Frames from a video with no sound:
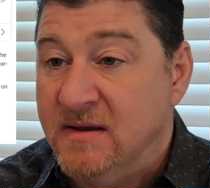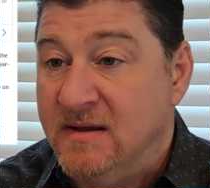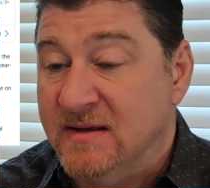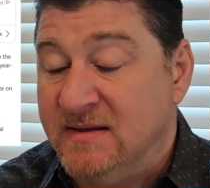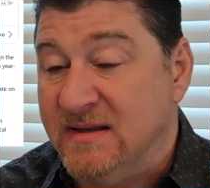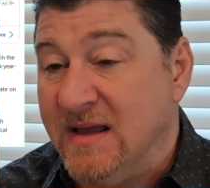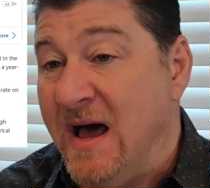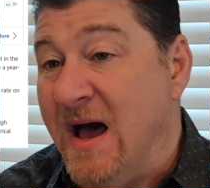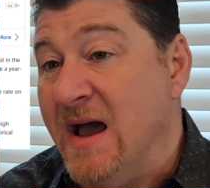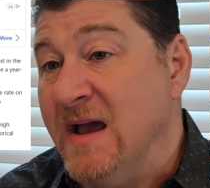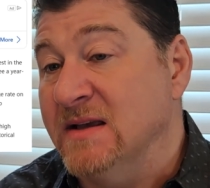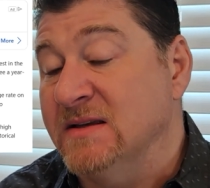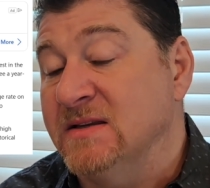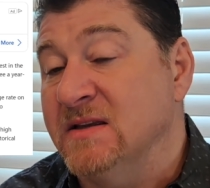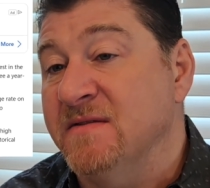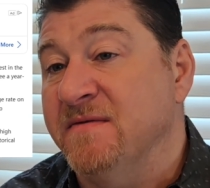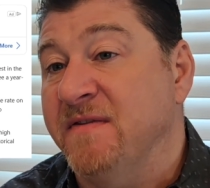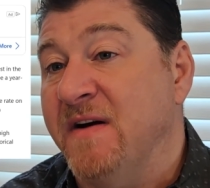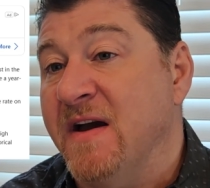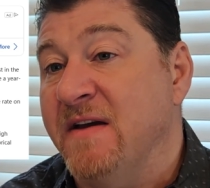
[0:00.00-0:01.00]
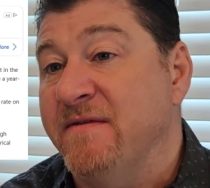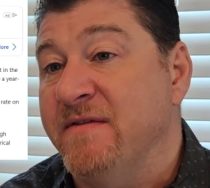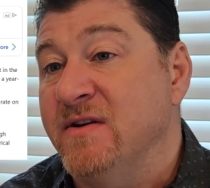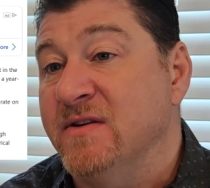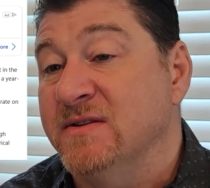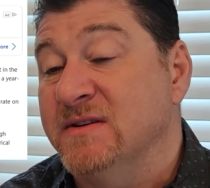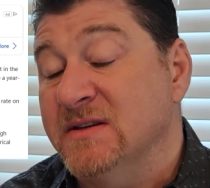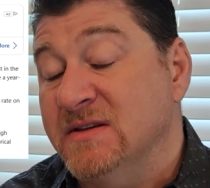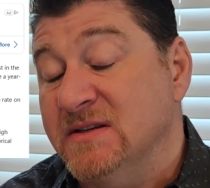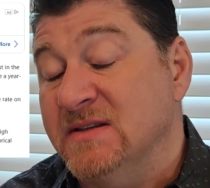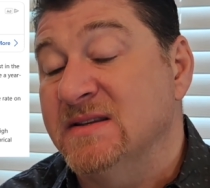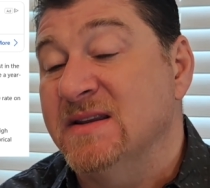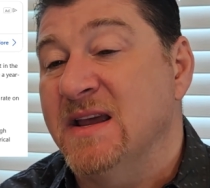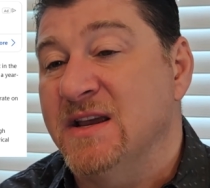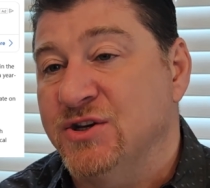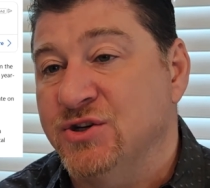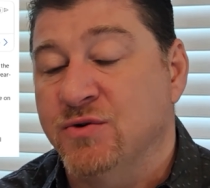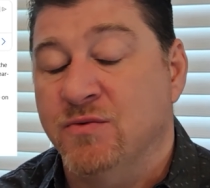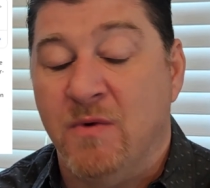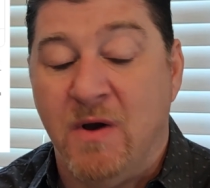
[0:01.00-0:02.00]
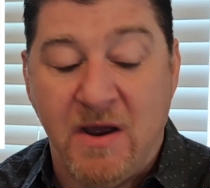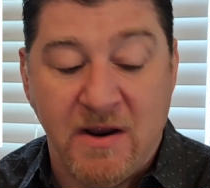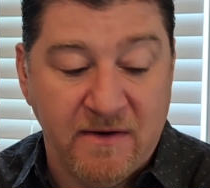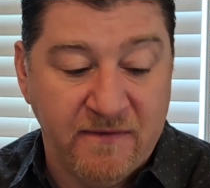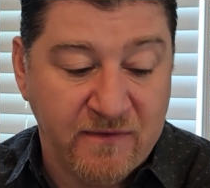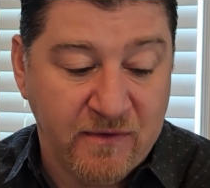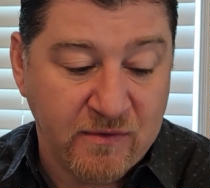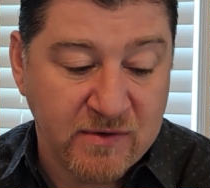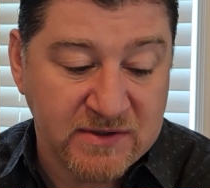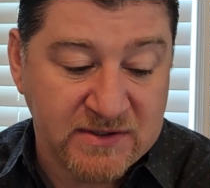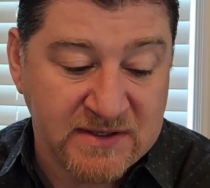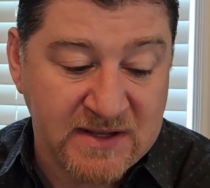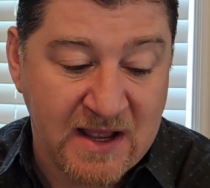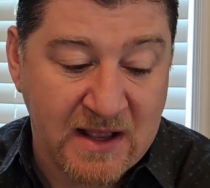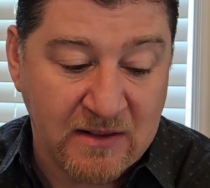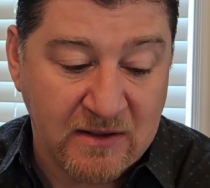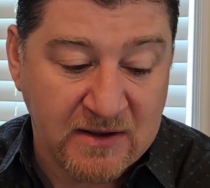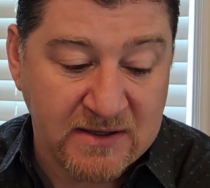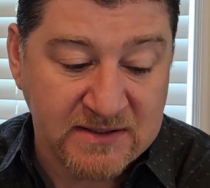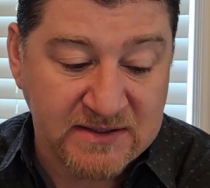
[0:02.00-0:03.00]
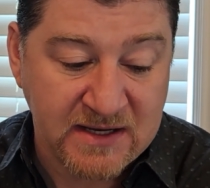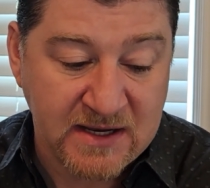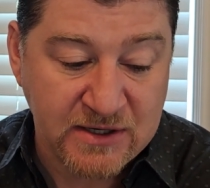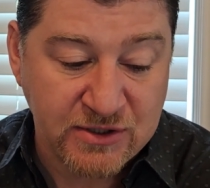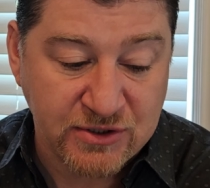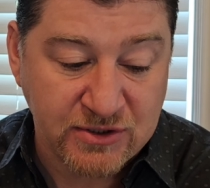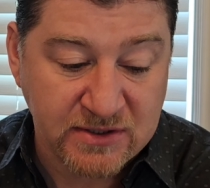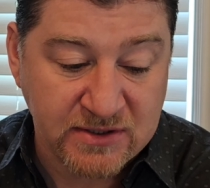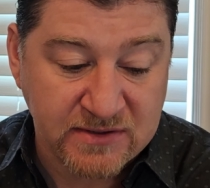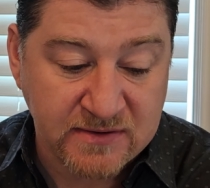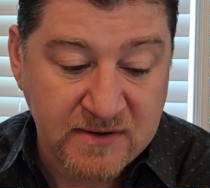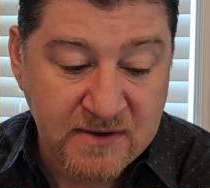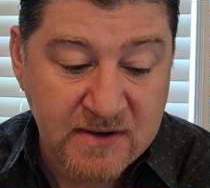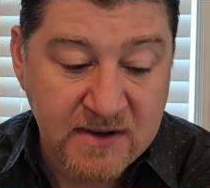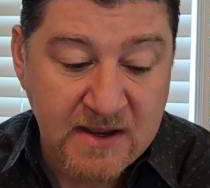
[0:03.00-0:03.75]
It's the highest in 5 years. This is nationwide, of course, not Los Angeles.